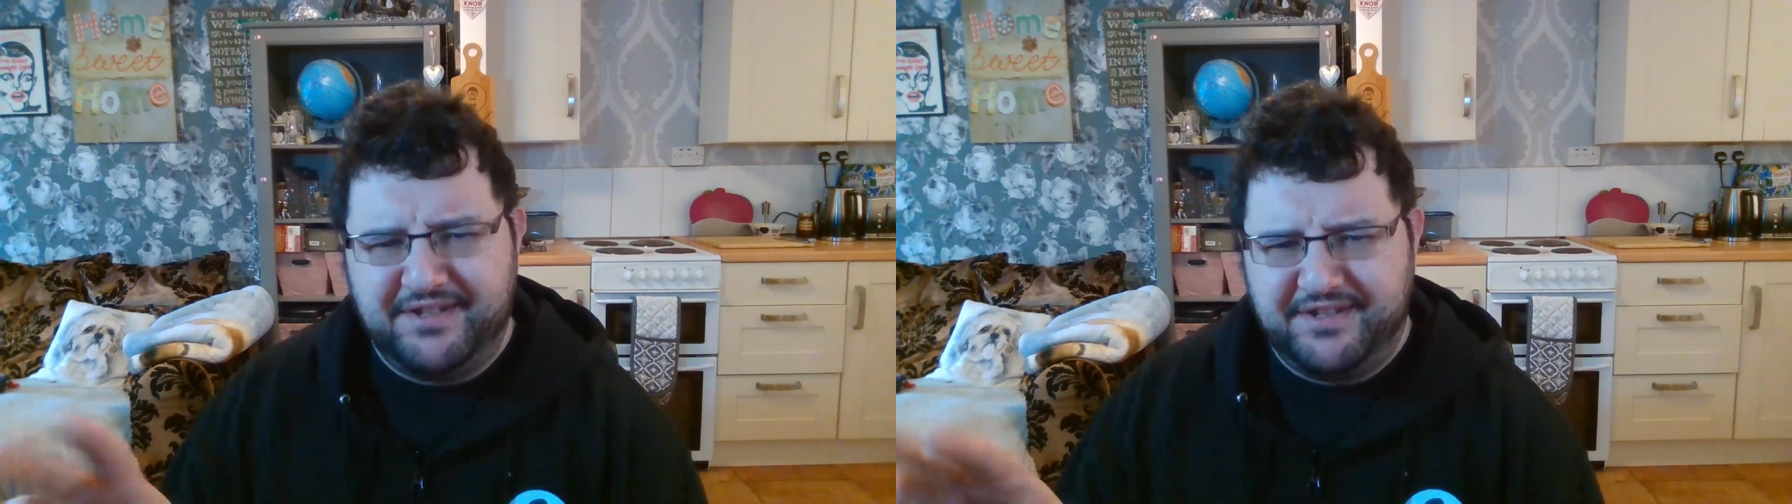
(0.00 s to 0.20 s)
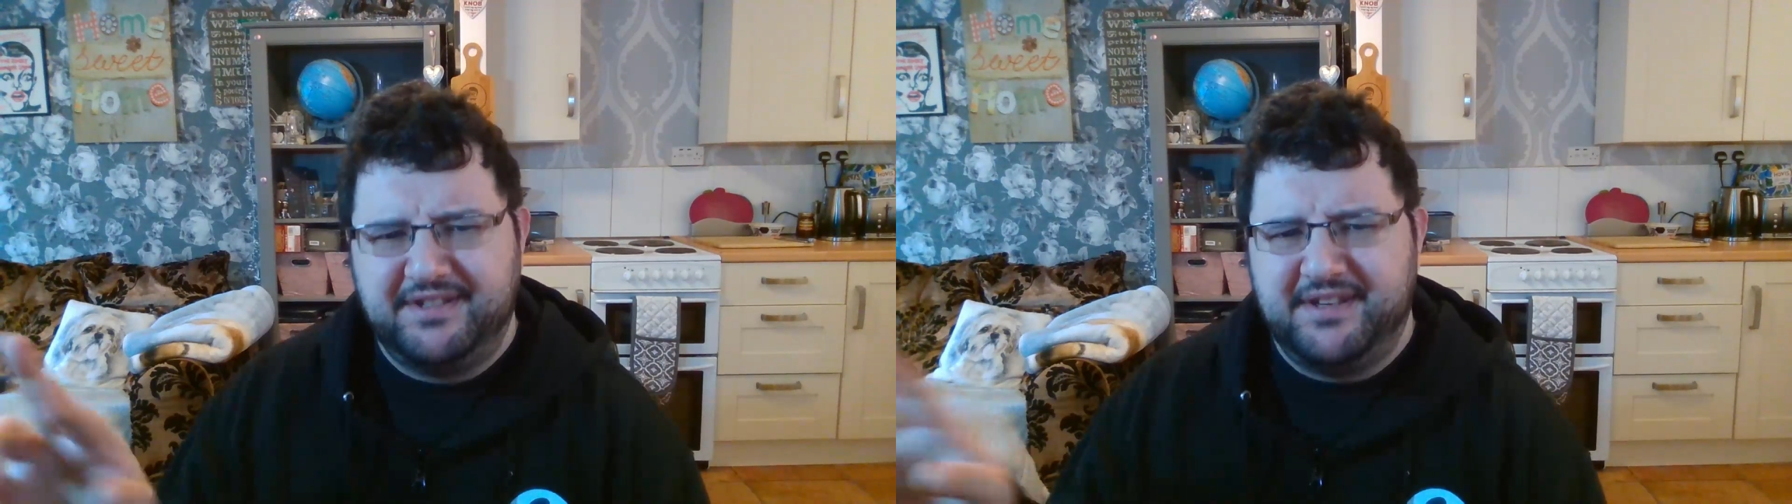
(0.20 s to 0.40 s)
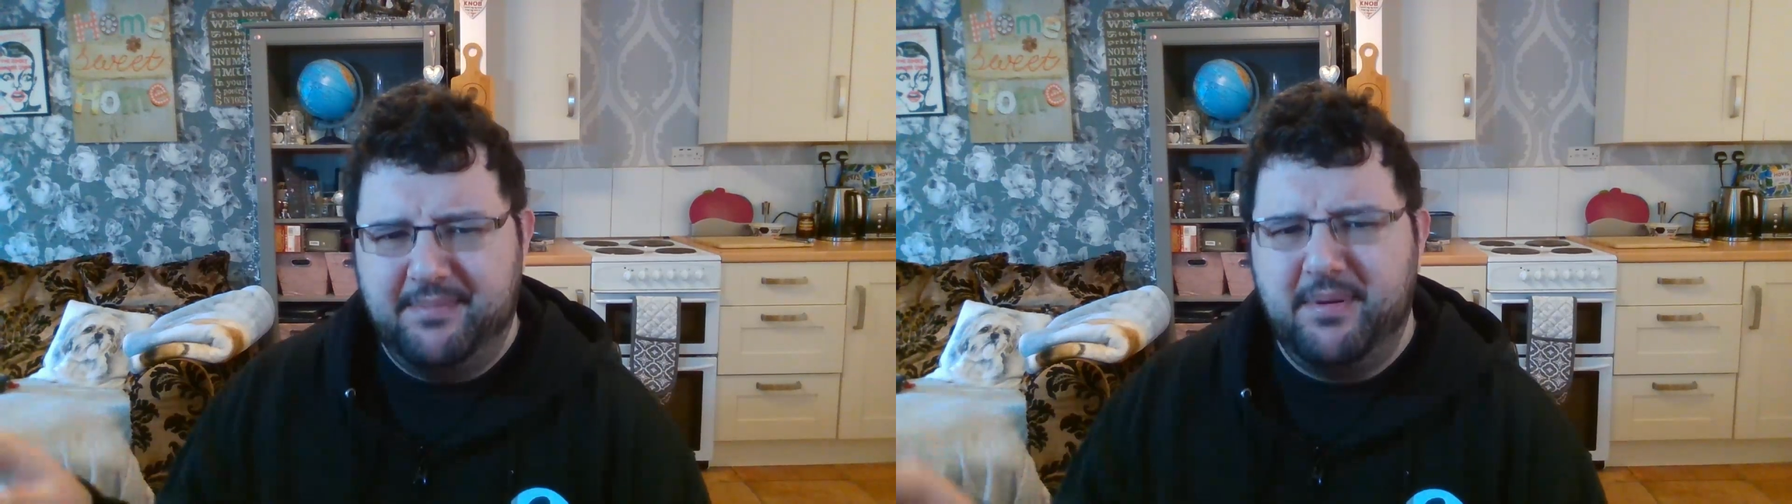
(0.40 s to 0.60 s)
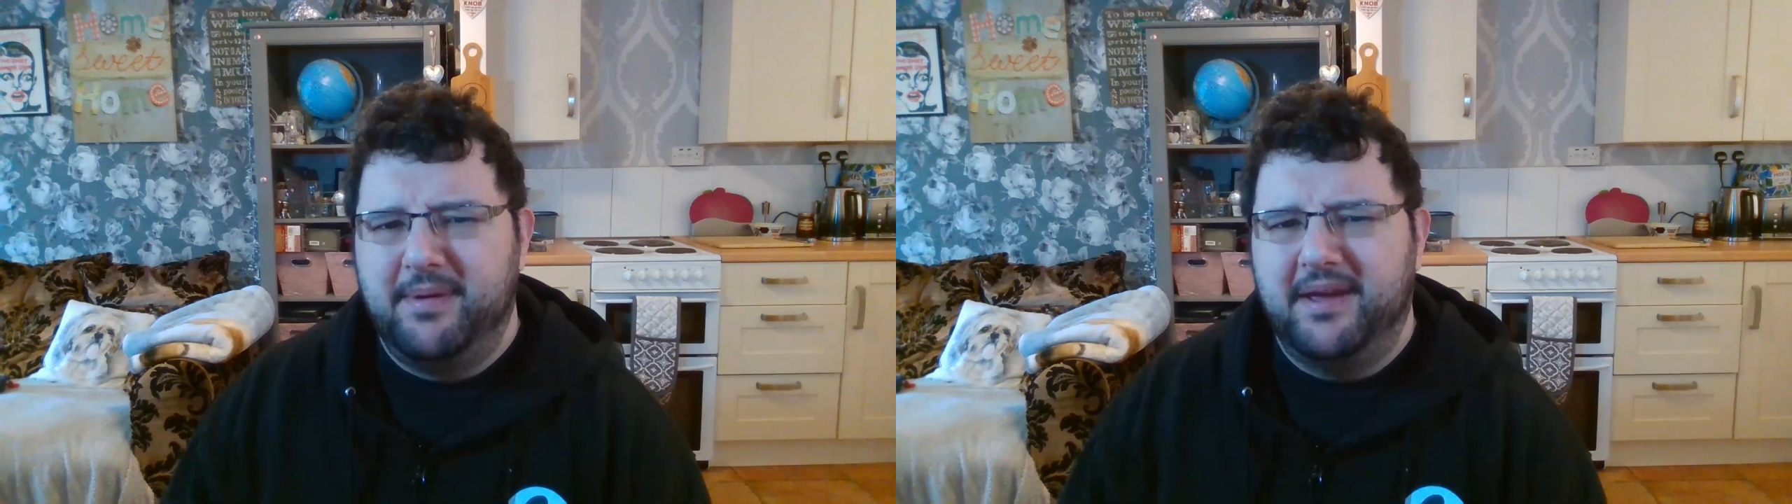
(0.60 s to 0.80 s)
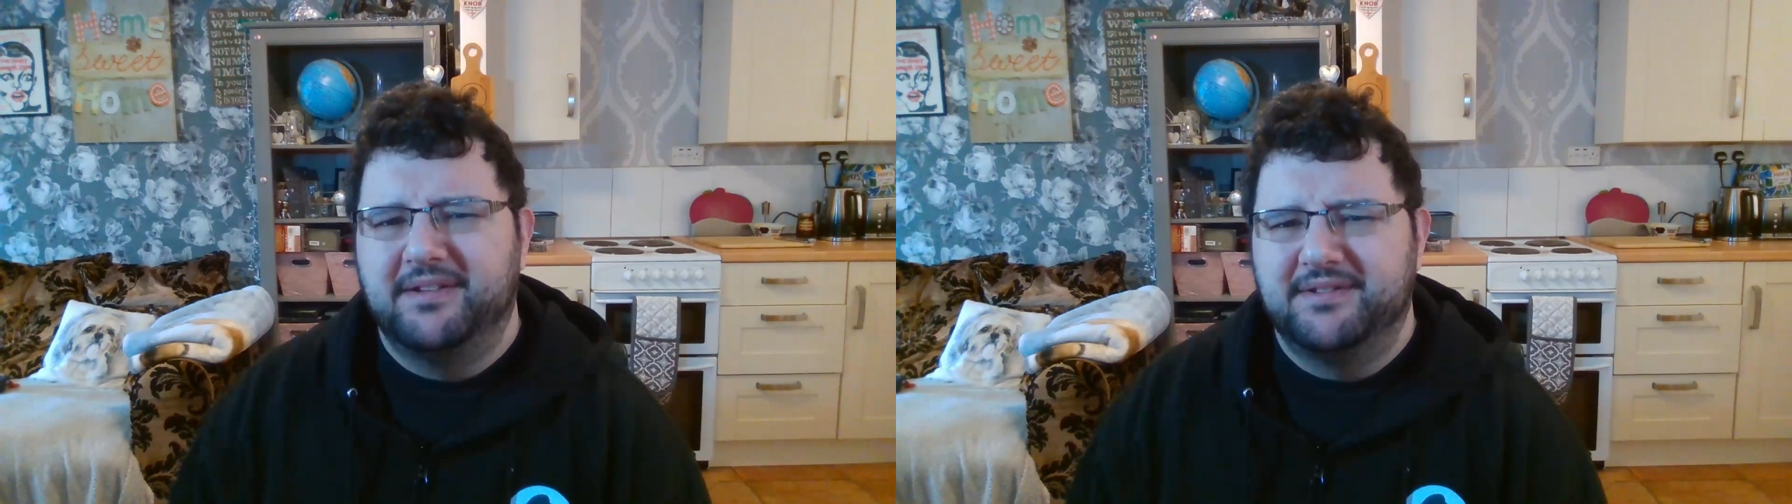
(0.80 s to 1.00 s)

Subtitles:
skip a bit